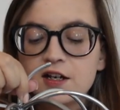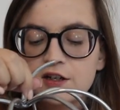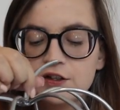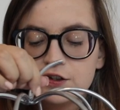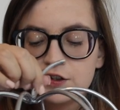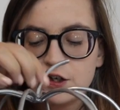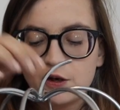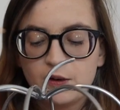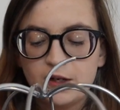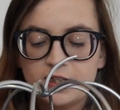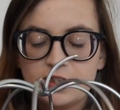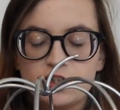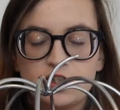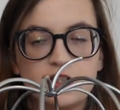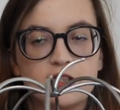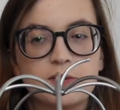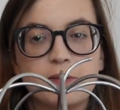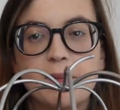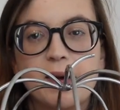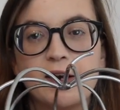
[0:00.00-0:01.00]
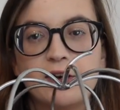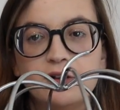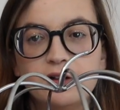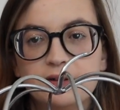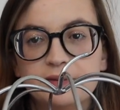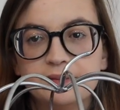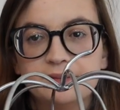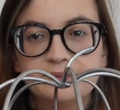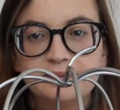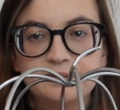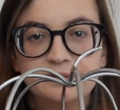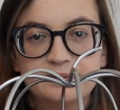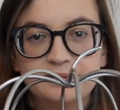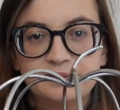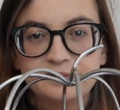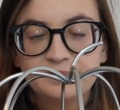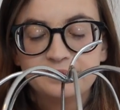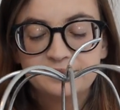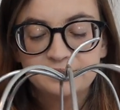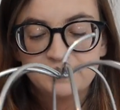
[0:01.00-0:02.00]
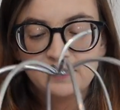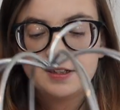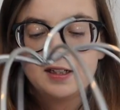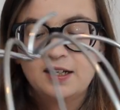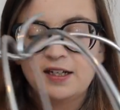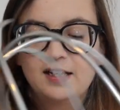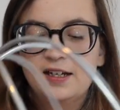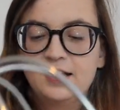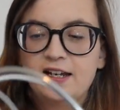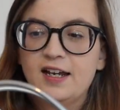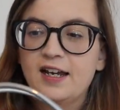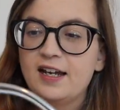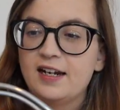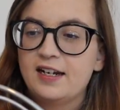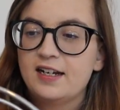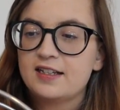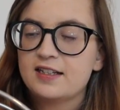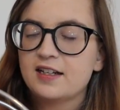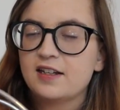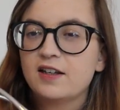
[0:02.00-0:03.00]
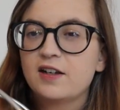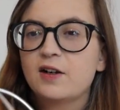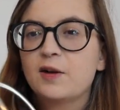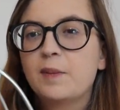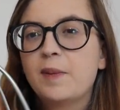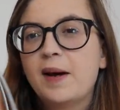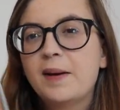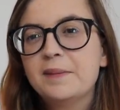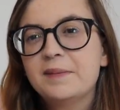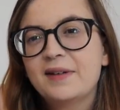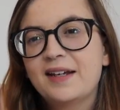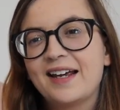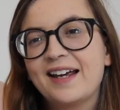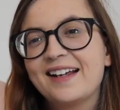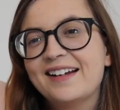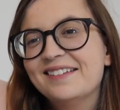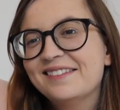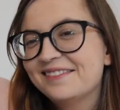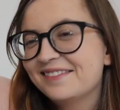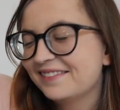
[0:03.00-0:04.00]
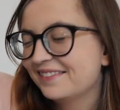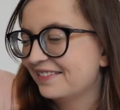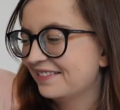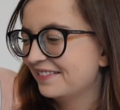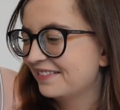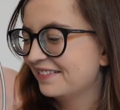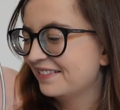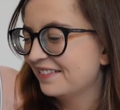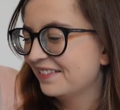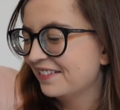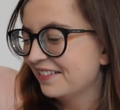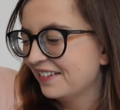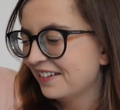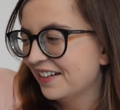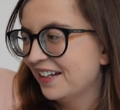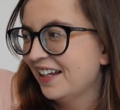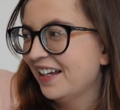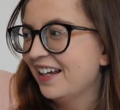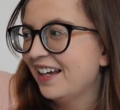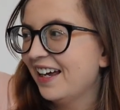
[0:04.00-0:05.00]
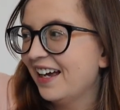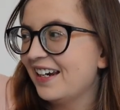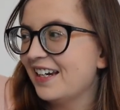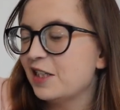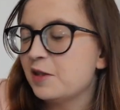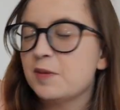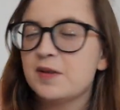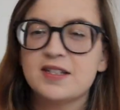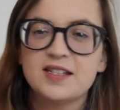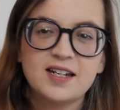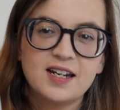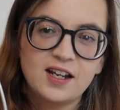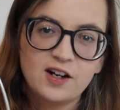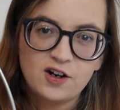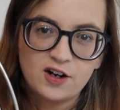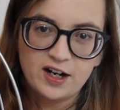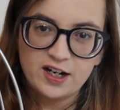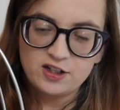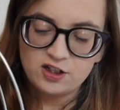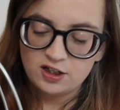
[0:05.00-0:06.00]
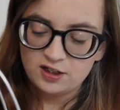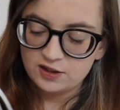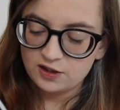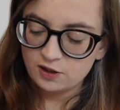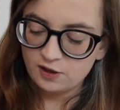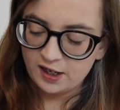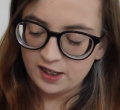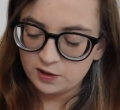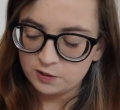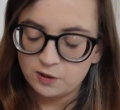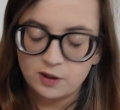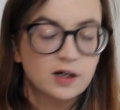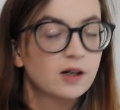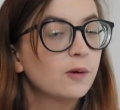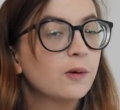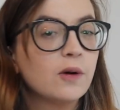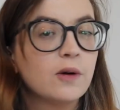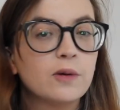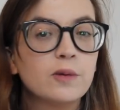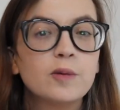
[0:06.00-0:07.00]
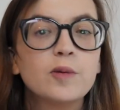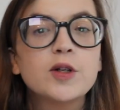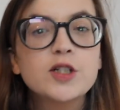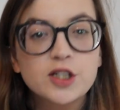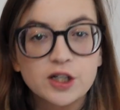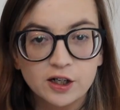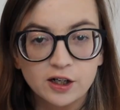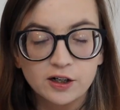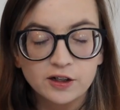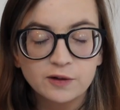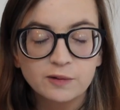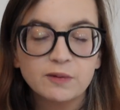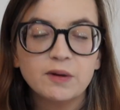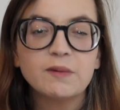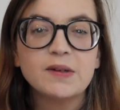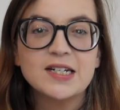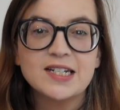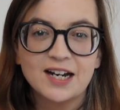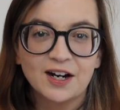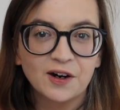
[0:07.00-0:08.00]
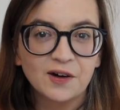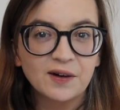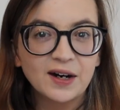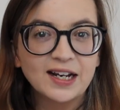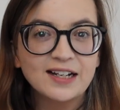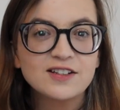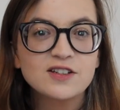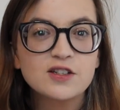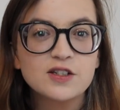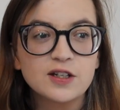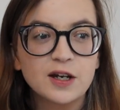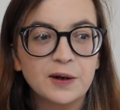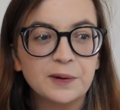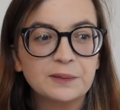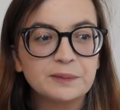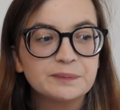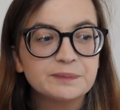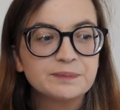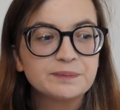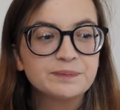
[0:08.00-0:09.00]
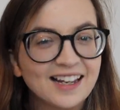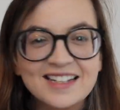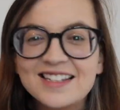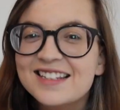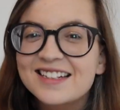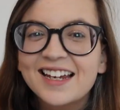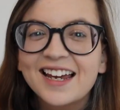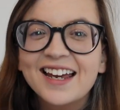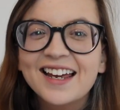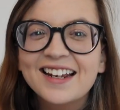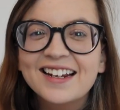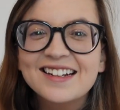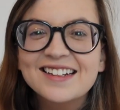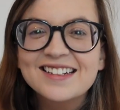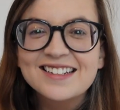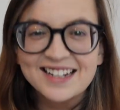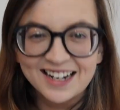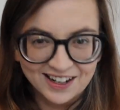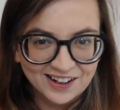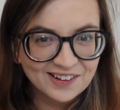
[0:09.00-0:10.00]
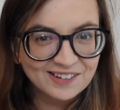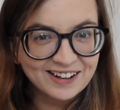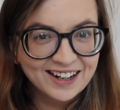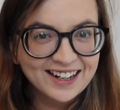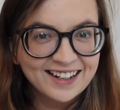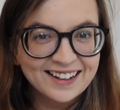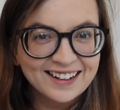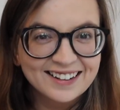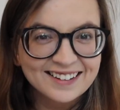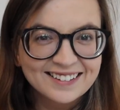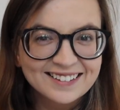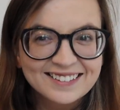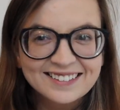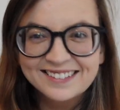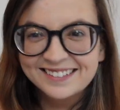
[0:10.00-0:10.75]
So it's just metal. And it's a little pumpkin, and it's been sitting in our kitchen, so that's where it will return when we decorate. So let's get decorating.